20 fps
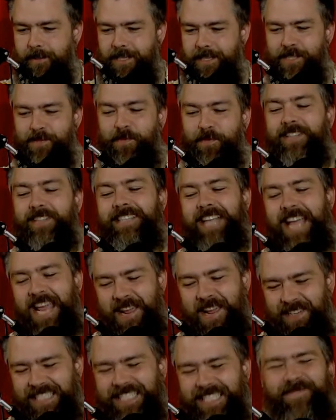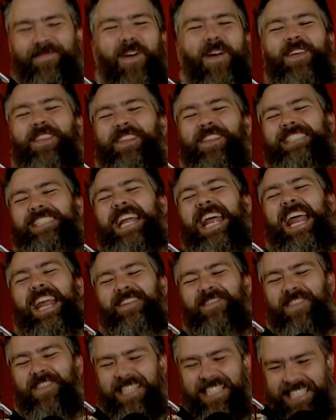His birth
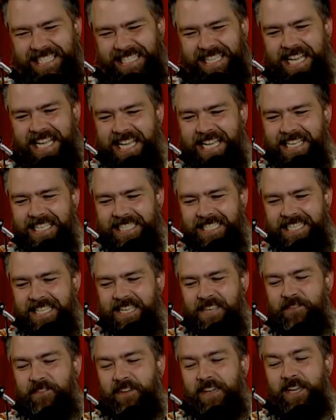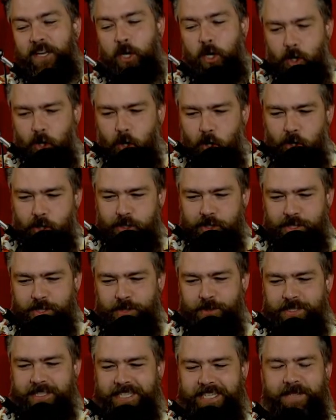name is Sticky Fingers,
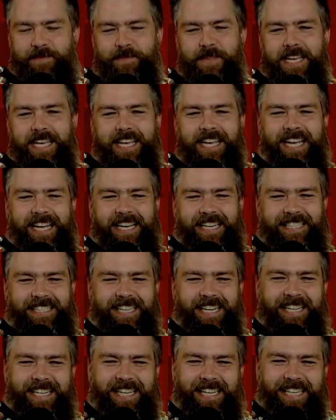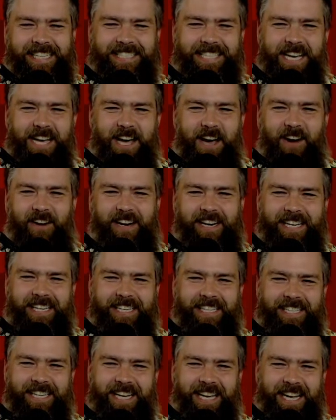you see. And yeah. All right,
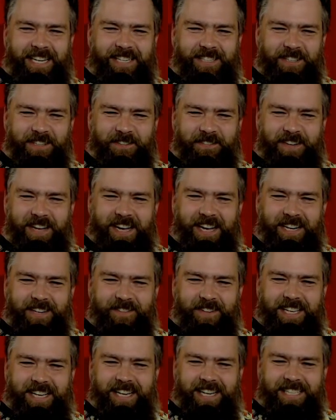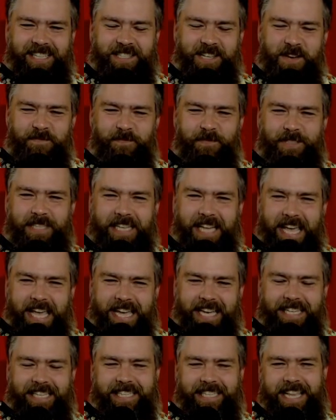and Ain't No Fang, we got
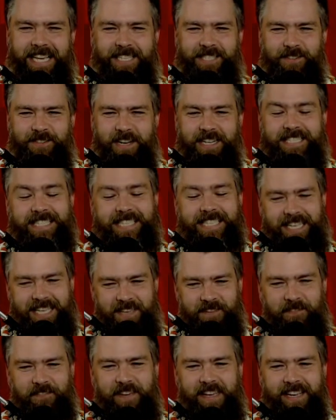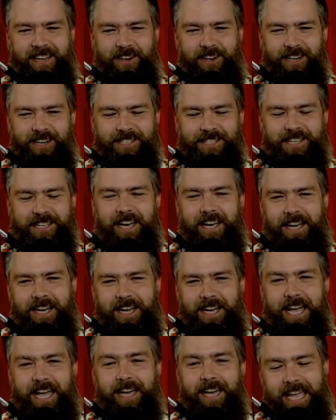Blade. That's right, Sticky Fingers,
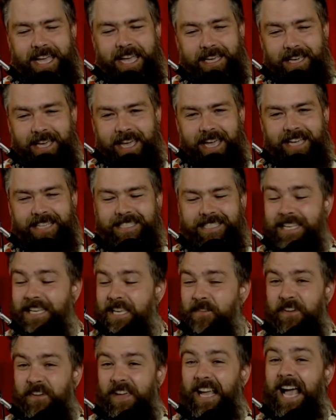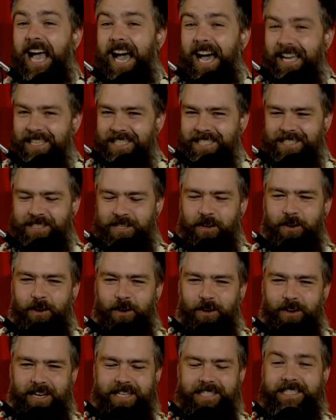aka Sticky Fingers,
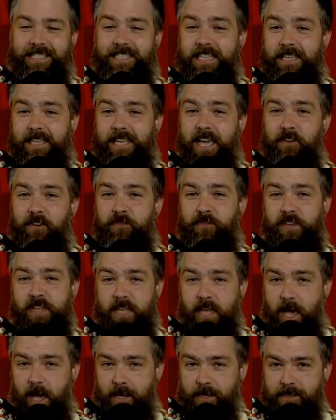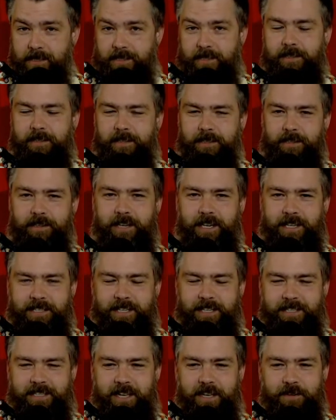or Sticky Fingers, as
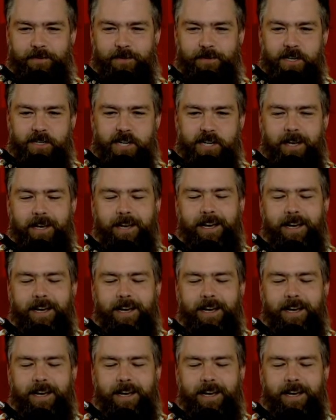they say in French,